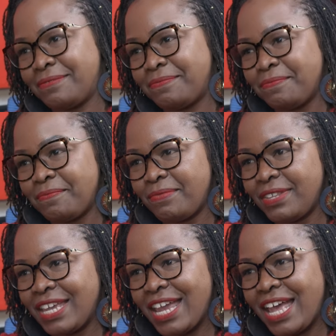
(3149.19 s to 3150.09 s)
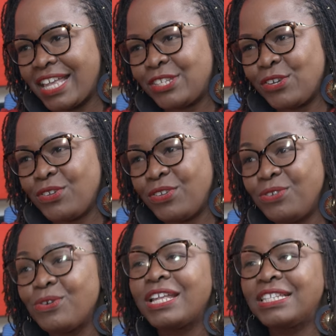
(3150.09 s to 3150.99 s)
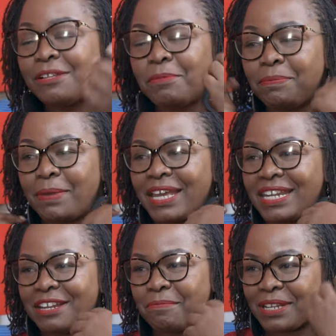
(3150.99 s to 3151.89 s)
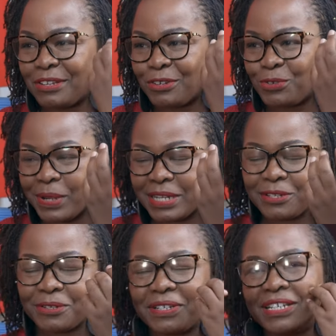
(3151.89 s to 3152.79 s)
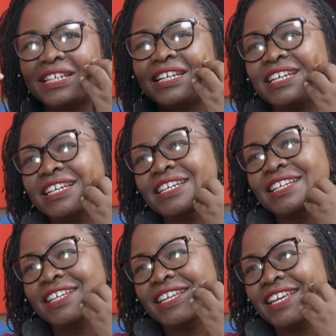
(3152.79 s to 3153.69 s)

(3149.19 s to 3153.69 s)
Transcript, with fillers: Yes. Yeah, so you can still be bearded but not well toned. Mm.